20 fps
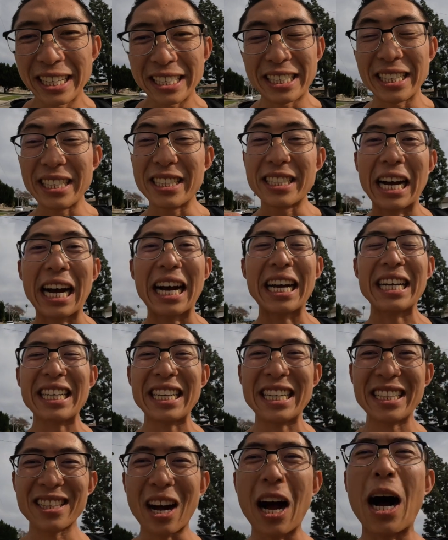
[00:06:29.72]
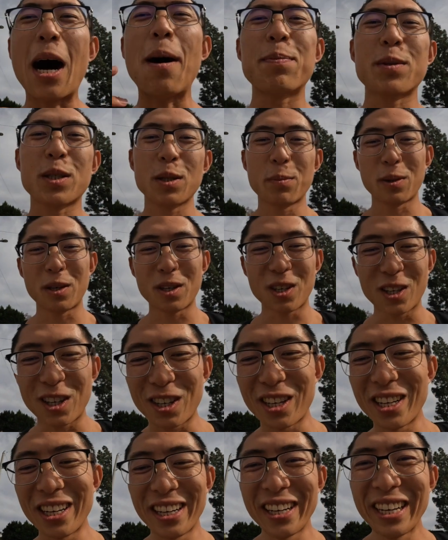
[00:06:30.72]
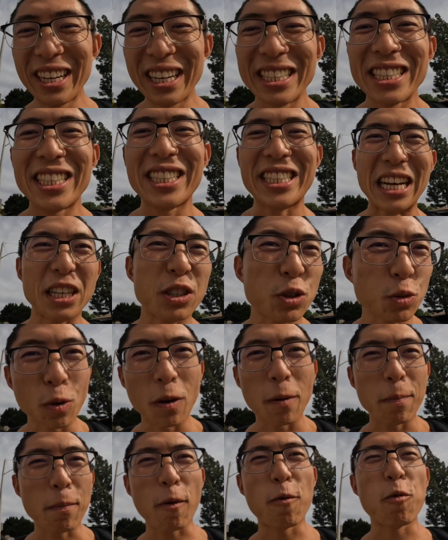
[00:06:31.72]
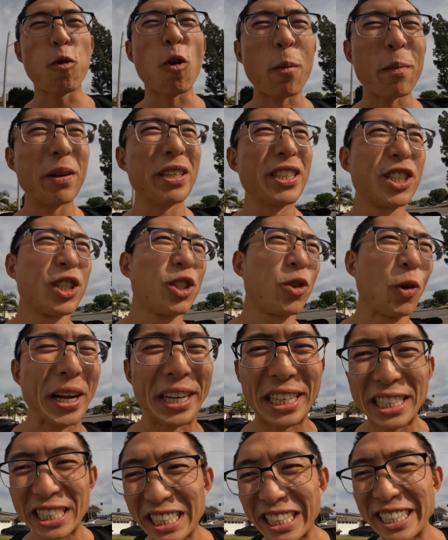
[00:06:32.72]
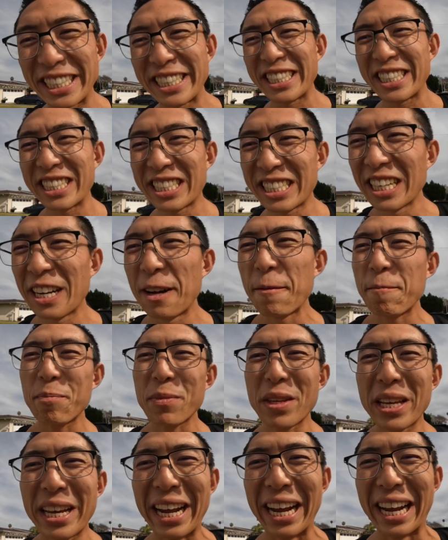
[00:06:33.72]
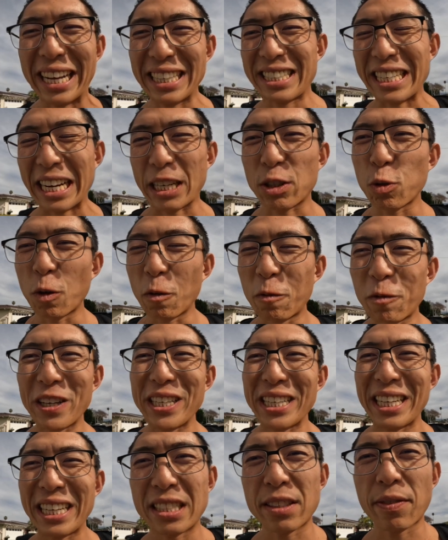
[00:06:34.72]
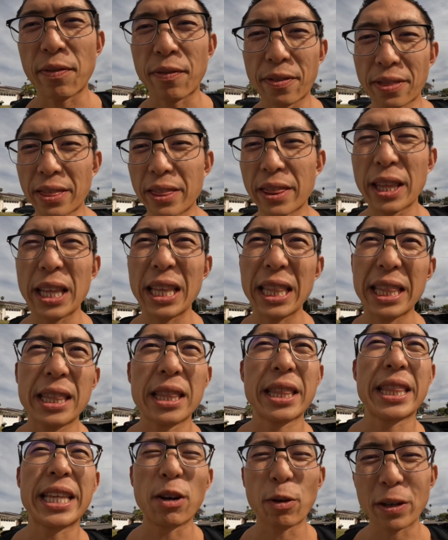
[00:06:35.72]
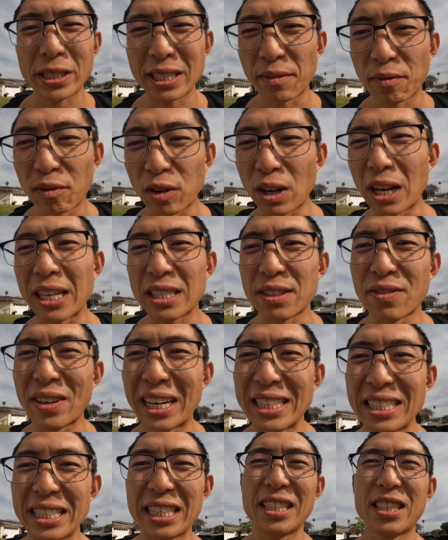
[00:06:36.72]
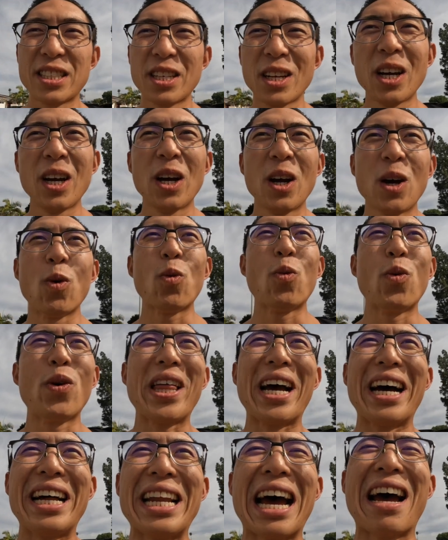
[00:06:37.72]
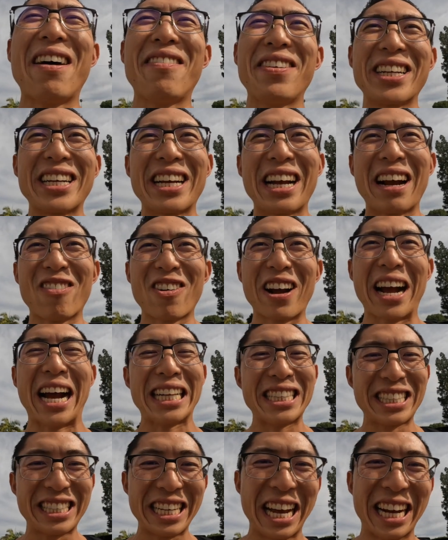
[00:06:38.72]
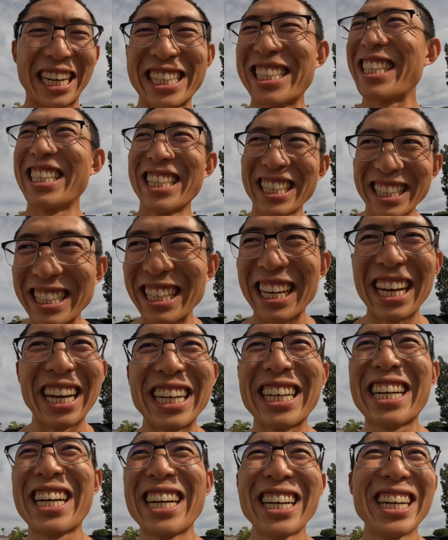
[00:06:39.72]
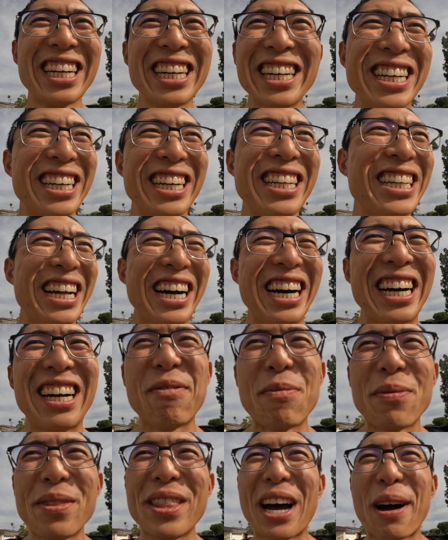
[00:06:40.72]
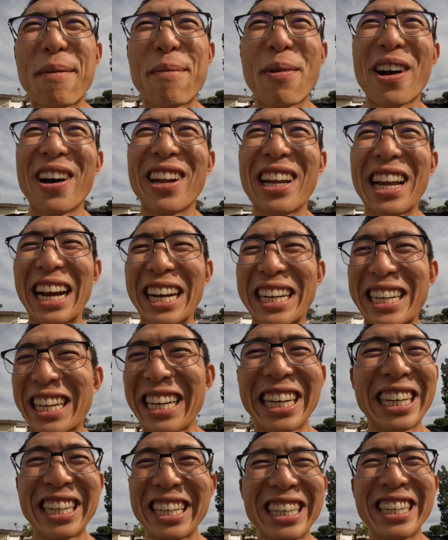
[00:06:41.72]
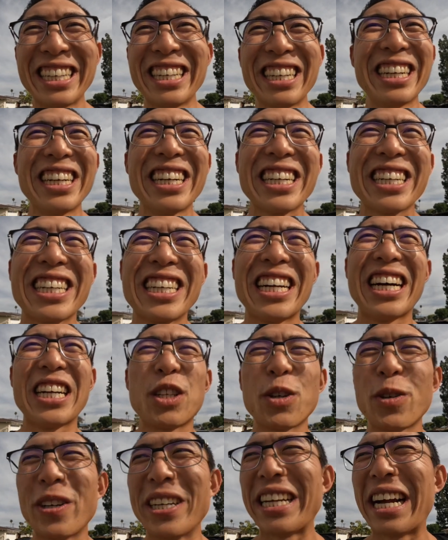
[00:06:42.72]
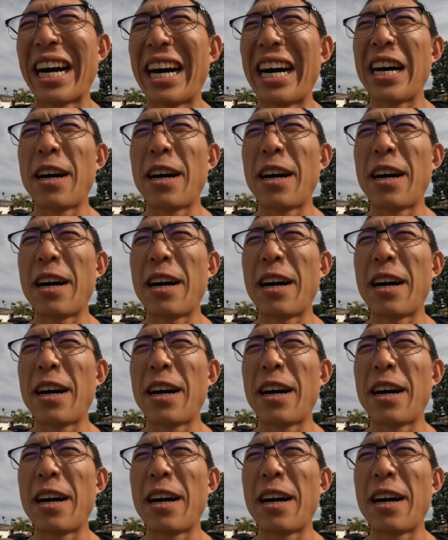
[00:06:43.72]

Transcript: Designing the optimal sexual performance strategies and sexual fitness theories and philosophizes without having ever had sex. It's like, nah, bro, like, cannot do it.